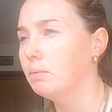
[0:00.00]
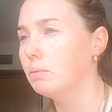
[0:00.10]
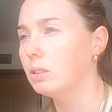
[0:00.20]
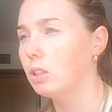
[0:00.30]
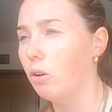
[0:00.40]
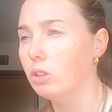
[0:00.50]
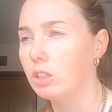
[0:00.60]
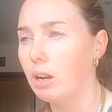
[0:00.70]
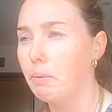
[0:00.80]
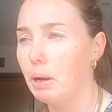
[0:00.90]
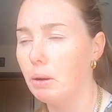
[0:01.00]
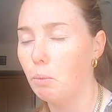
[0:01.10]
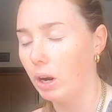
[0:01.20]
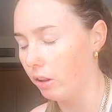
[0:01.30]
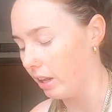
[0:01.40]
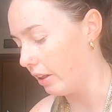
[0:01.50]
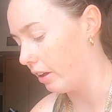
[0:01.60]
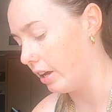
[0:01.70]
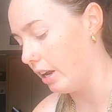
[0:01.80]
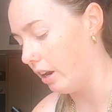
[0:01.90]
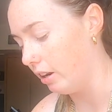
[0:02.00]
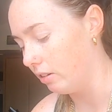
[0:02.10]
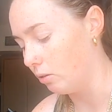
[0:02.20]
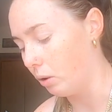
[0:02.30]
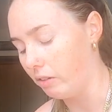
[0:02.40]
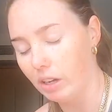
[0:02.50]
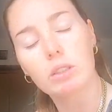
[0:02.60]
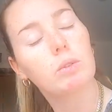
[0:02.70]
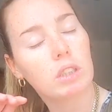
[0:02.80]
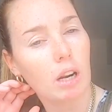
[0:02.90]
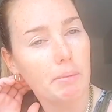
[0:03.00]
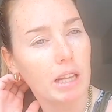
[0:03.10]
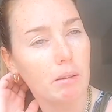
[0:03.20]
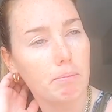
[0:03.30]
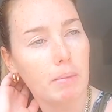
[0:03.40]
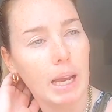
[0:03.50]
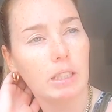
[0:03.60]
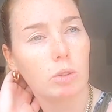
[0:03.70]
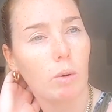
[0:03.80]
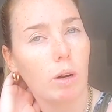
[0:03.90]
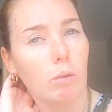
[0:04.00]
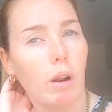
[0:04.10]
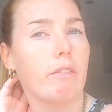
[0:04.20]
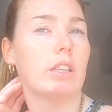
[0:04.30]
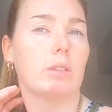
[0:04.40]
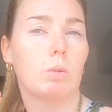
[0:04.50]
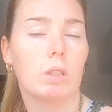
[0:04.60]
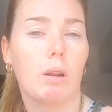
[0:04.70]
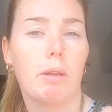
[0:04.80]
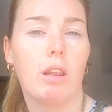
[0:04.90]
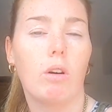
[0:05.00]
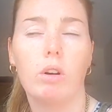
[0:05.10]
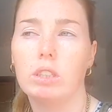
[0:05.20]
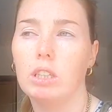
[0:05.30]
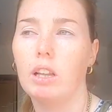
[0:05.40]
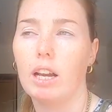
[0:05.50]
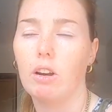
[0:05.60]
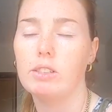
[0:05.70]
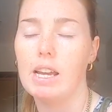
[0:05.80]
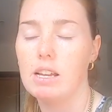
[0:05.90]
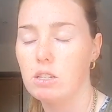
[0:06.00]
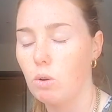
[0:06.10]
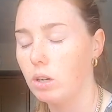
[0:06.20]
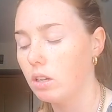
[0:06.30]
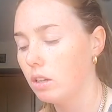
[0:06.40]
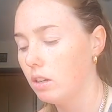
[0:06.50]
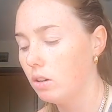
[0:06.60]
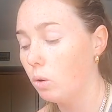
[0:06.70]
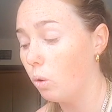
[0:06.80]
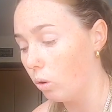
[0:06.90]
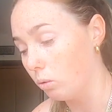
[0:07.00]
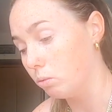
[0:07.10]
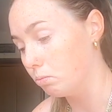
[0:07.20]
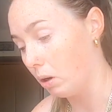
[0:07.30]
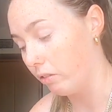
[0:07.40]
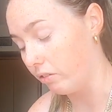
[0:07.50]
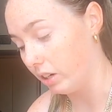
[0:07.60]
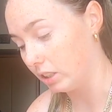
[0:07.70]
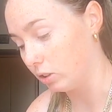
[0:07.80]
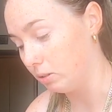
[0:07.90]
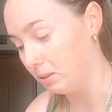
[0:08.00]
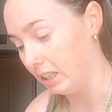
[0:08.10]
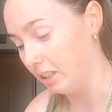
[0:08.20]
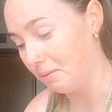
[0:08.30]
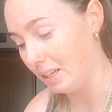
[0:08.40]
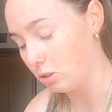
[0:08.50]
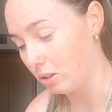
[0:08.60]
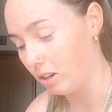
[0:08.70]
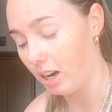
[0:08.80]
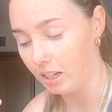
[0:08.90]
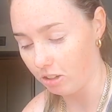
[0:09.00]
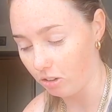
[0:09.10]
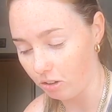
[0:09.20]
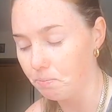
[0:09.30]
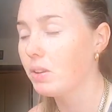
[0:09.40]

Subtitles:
So it was going to be one or the other, and one of us was going to be in the main squad, one of us was going to be in the Aussie A squad, or both of us could have been in the main squad. I don't know.